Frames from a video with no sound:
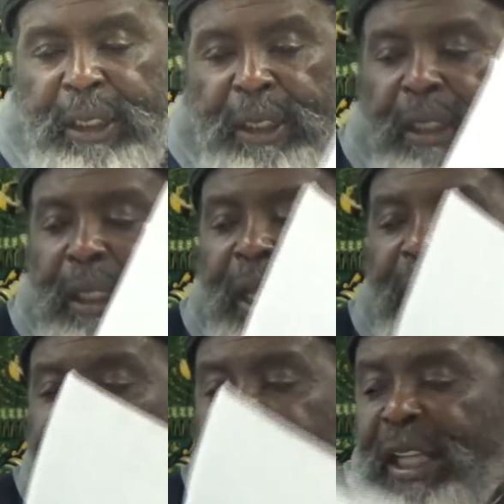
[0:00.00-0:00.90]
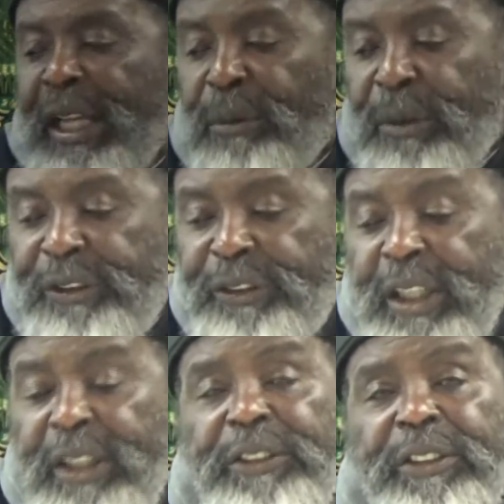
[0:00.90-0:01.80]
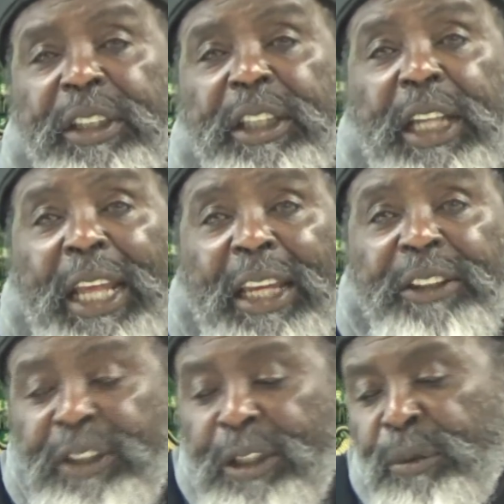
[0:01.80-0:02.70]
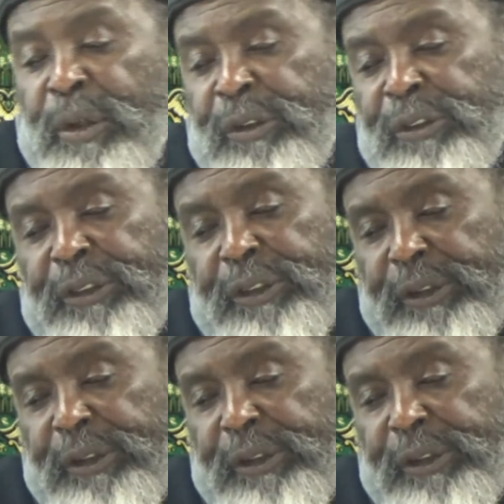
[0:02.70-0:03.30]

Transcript: And the last thing I want to say is it actually works.